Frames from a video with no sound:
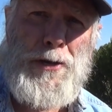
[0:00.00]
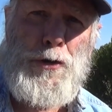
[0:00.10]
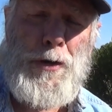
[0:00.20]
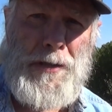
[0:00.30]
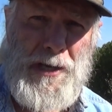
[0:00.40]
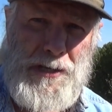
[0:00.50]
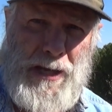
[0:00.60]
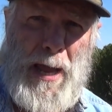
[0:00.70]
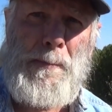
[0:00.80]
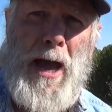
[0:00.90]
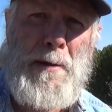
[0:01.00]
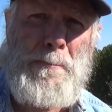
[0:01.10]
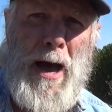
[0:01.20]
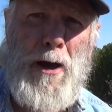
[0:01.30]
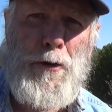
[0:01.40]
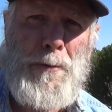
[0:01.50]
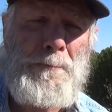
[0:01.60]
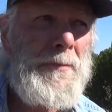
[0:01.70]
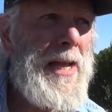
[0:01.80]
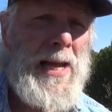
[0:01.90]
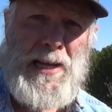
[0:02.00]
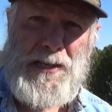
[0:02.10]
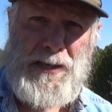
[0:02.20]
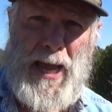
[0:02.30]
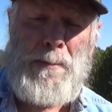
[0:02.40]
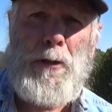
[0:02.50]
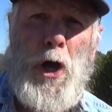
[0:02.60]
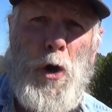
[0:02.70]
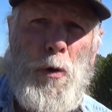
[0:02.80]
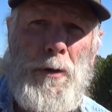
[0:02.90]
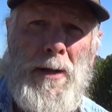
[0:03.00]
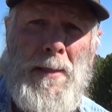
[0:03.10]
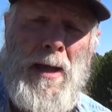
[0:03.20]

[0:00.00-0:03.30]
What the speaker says: shooting the same gunpowder, same load.